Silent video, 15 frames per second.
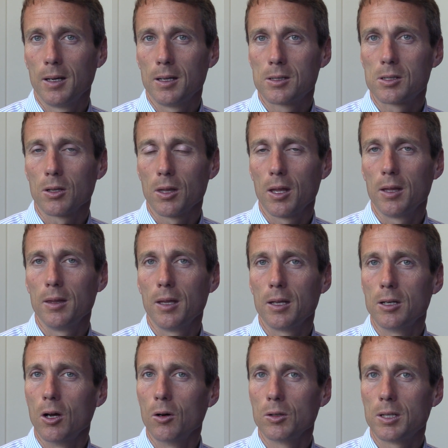And so then they
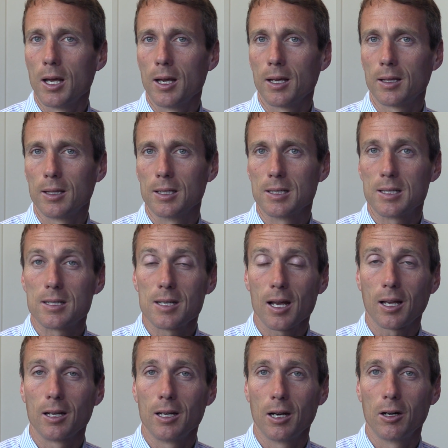don't take this
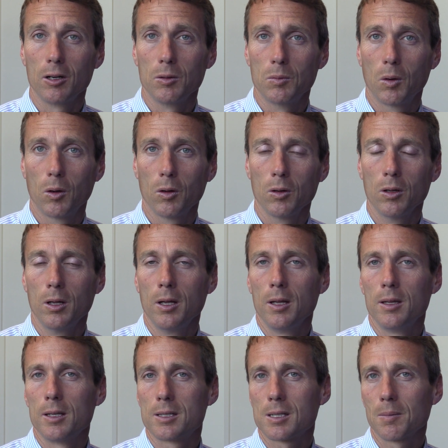secondary role
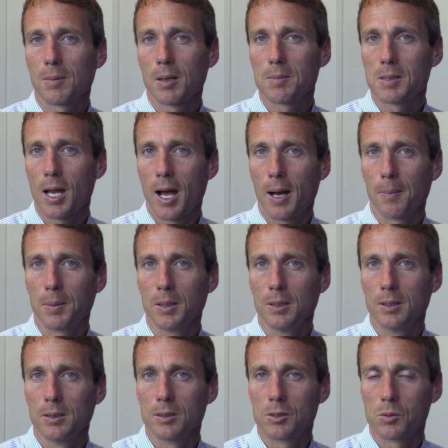that sometimes
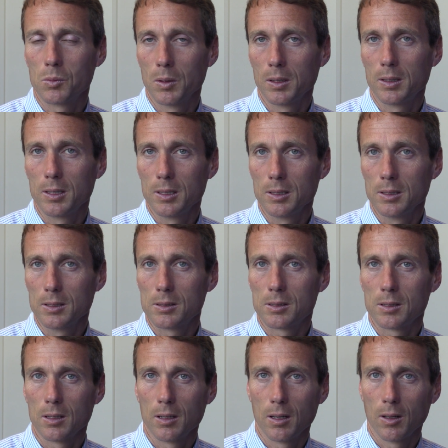happens with
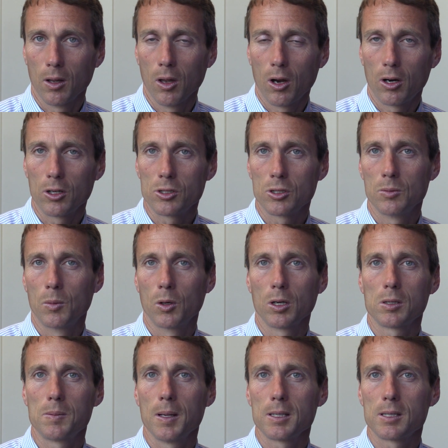these larger, more
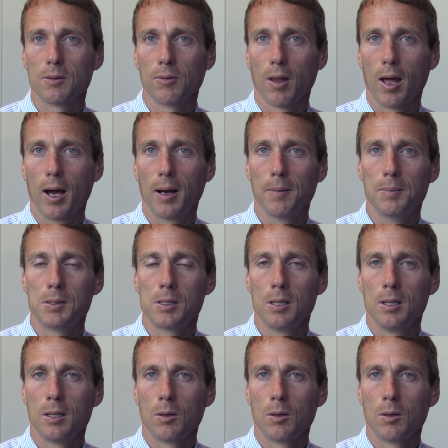expensive labs.